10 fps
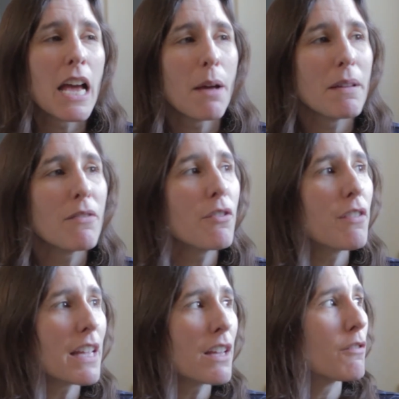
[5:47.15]
I mean, if you
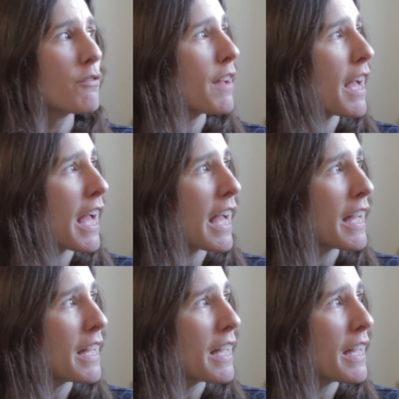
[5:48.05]
think of uh,